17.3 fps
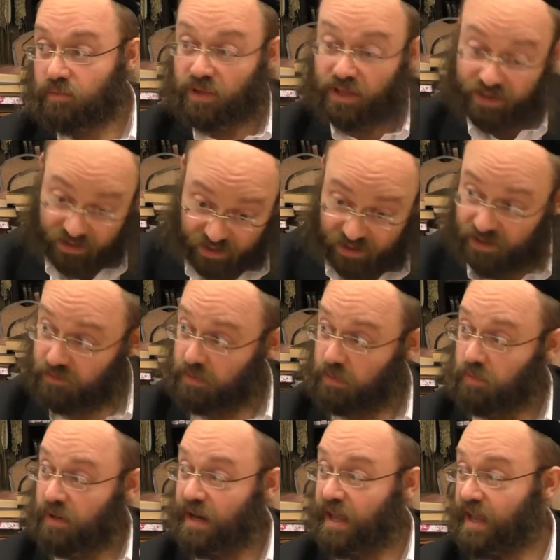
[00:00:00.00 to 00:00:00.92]
Chatchila, we
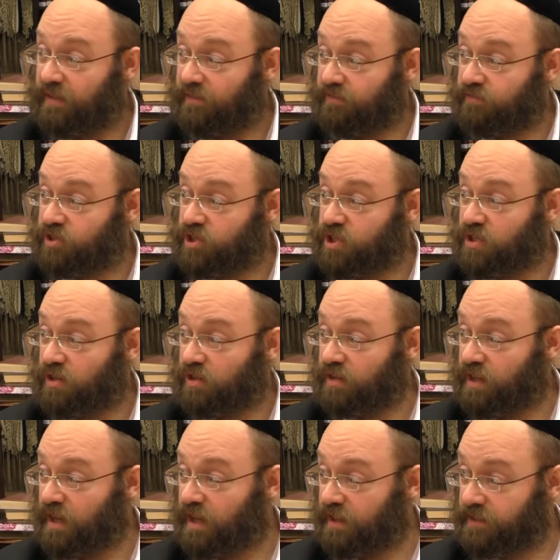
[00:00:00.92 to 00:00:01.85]
want to have Shira
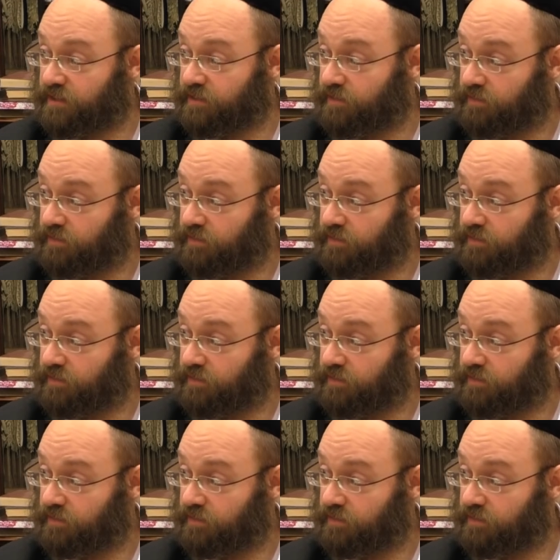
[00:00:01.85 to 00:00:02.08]
Yain.